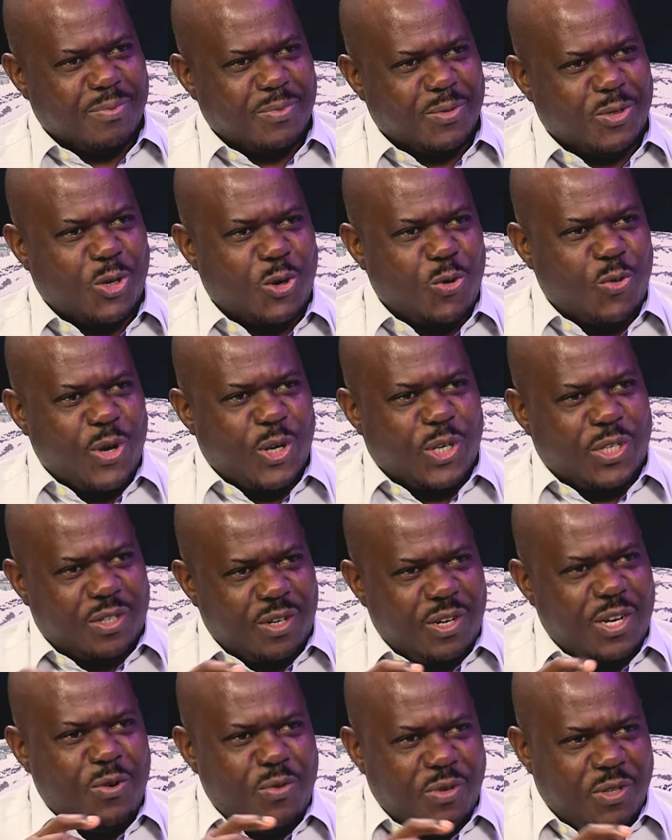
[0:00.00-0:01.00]
So we're
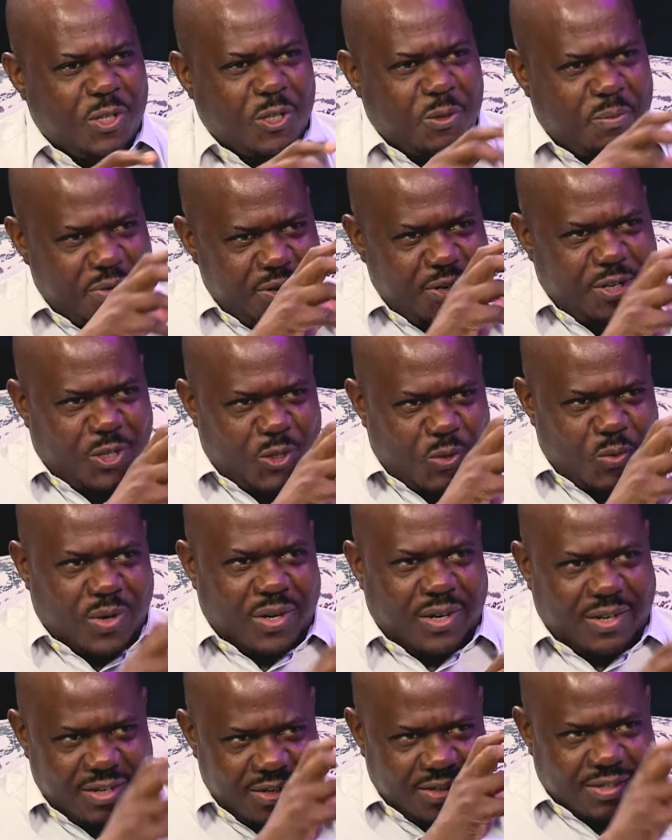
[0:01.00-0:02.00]
dealing with
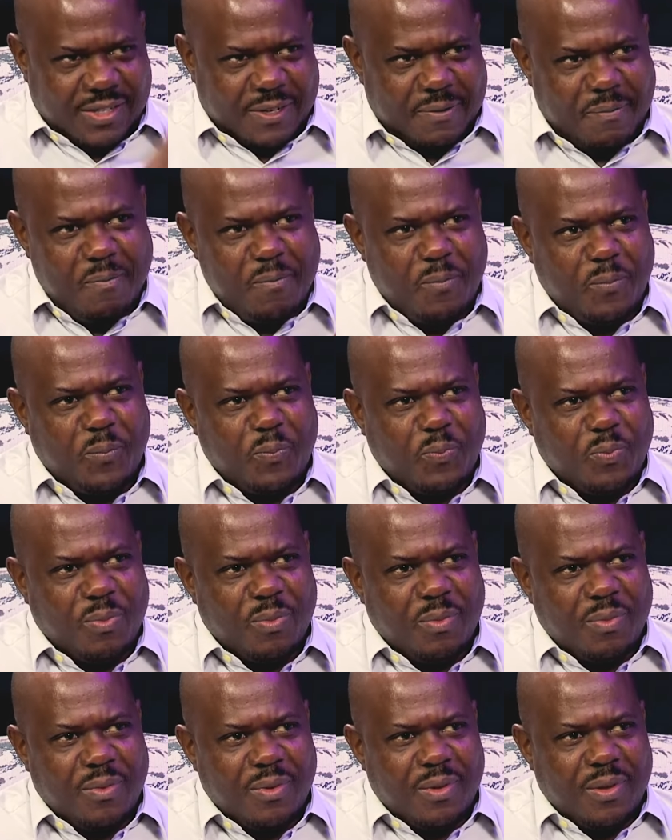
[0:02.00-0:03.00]
spiritualism
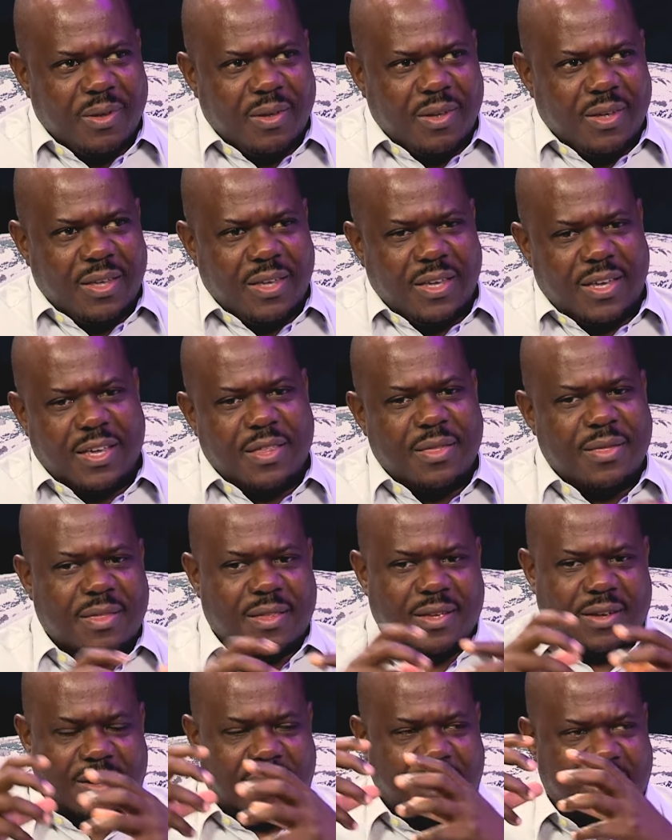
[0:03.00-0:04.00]
in
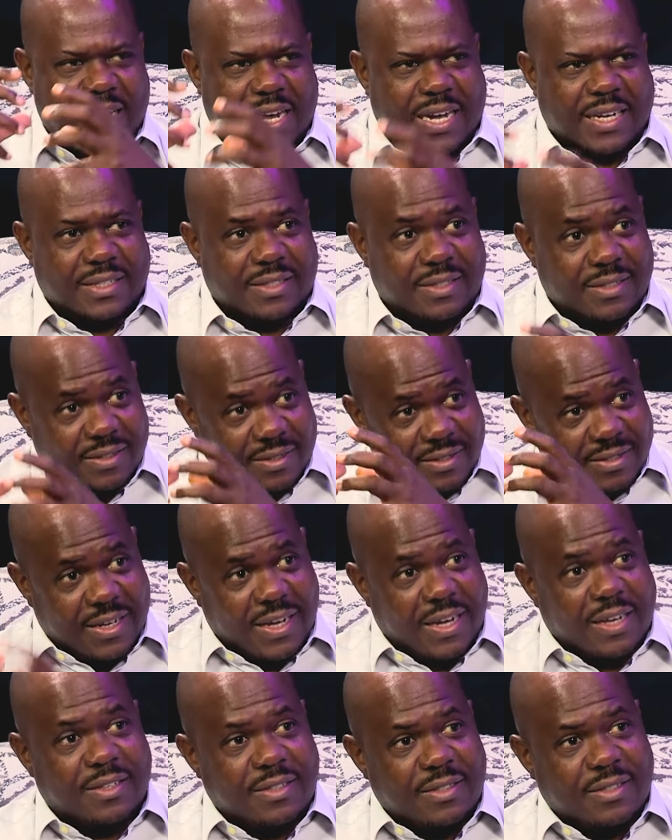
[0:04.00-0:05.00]
the last
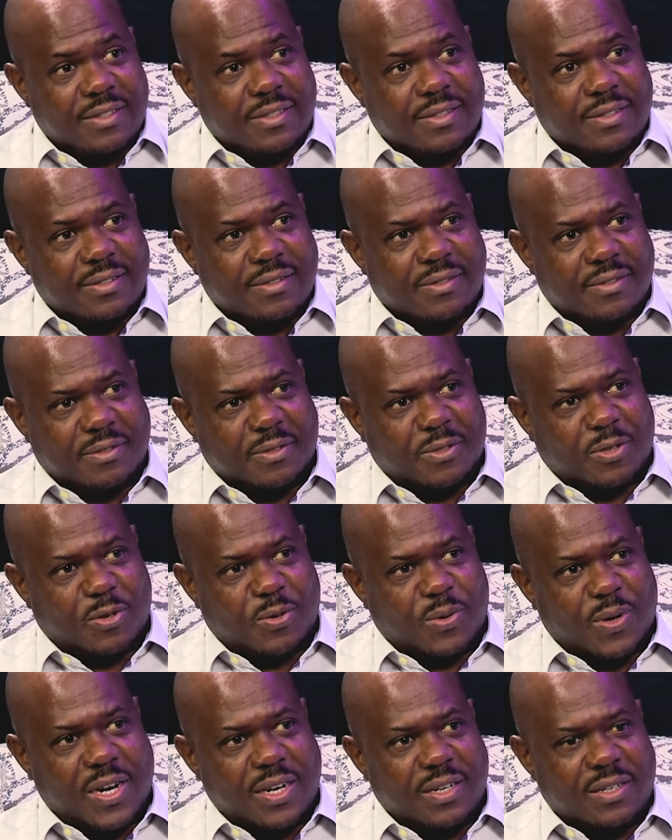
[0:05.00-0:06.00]
days. All
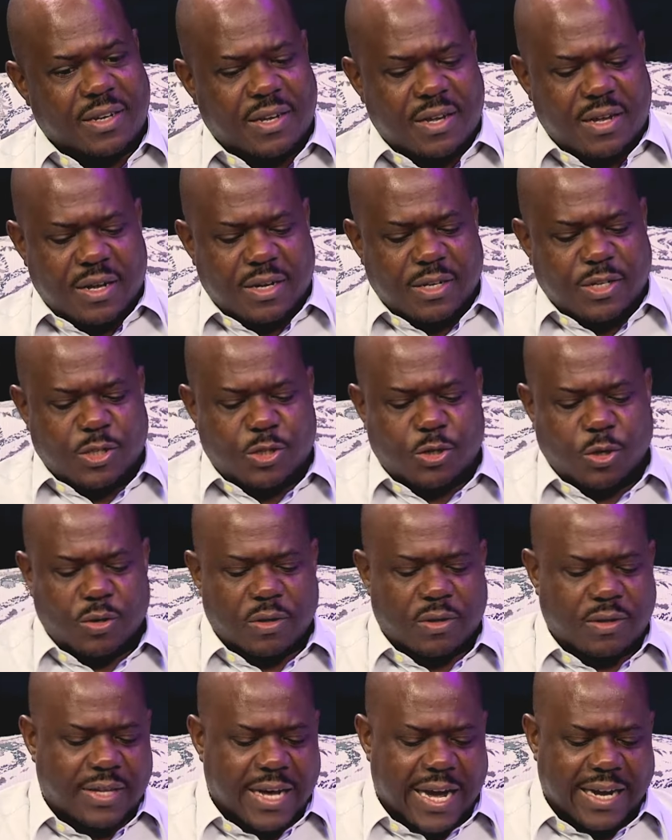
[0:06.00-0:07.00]
right? Mm-hmm. So
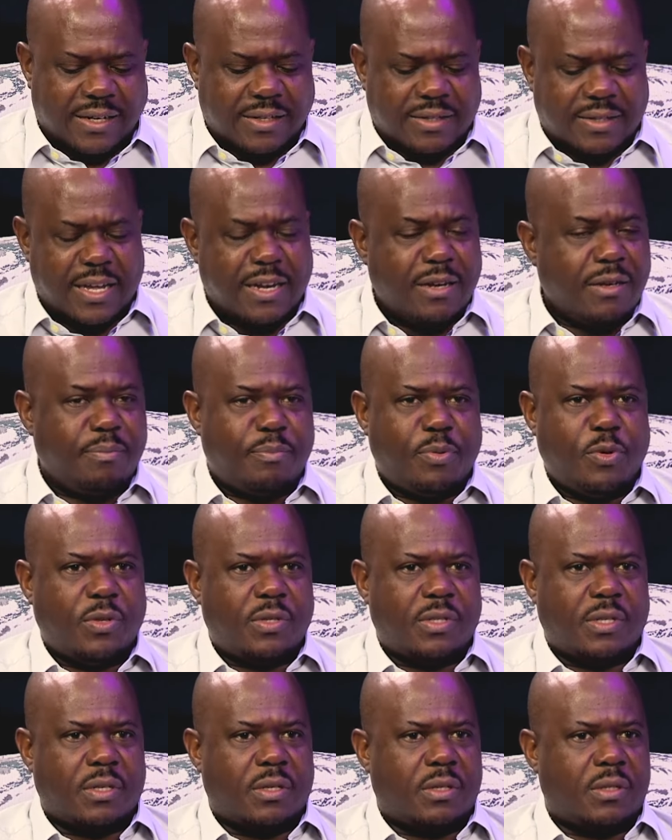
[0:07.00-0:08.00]
that then
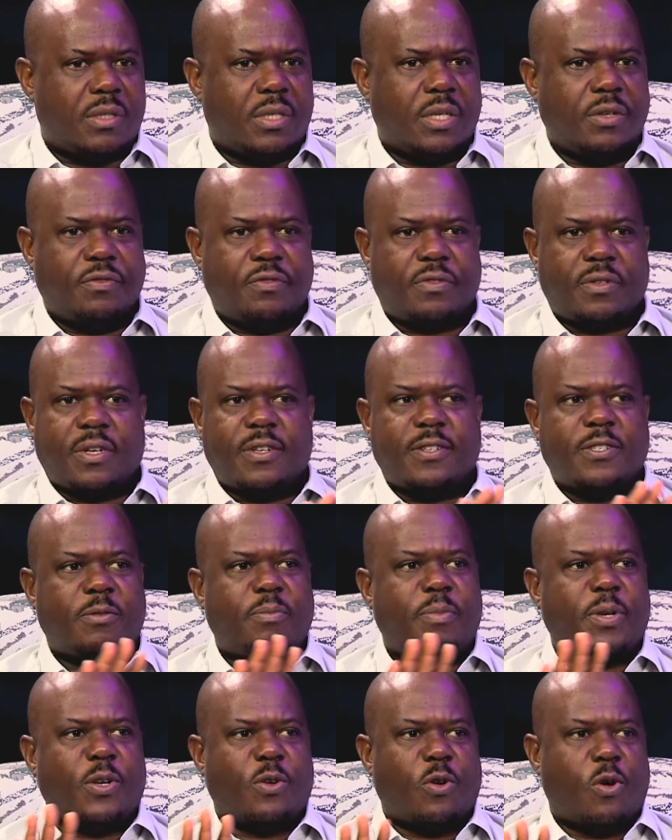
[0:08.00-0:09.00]
puts a different
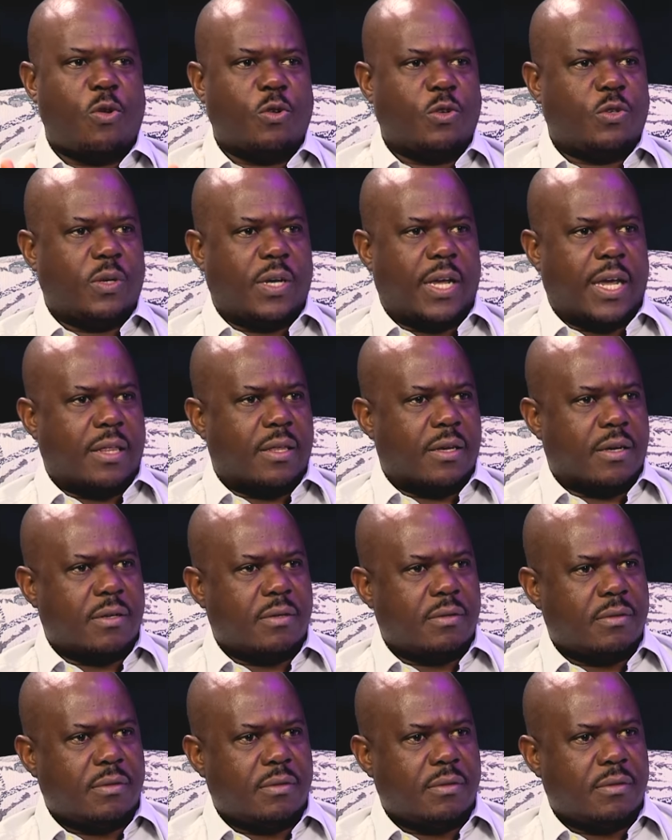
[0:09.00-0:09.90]
spin altogether.